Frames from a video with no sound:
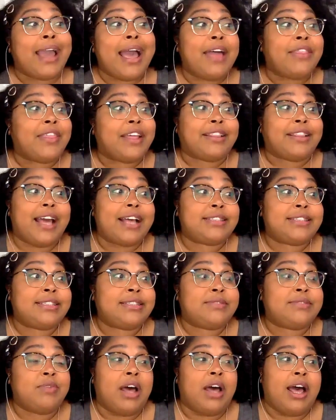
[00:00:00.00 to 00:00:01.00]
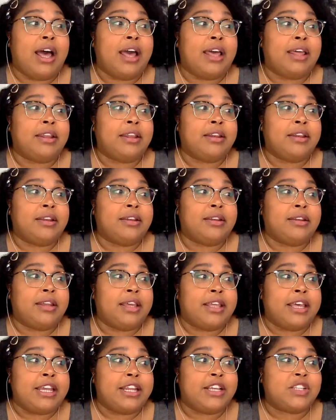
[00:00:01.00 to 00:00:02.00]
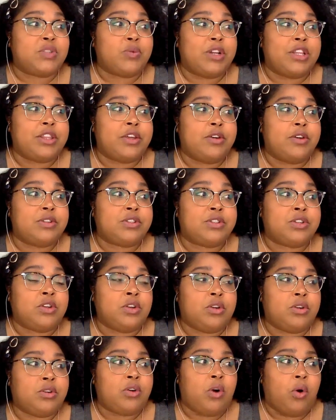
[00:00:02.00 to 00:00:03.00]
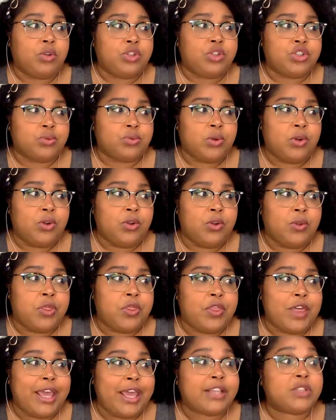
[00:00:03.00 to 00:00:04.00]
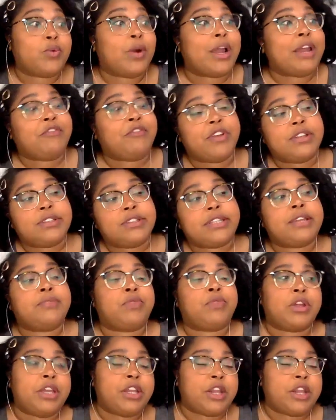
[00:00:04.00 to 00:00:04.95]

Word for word: yeah, like that's uh, it is one of those cultural things where it feels like the,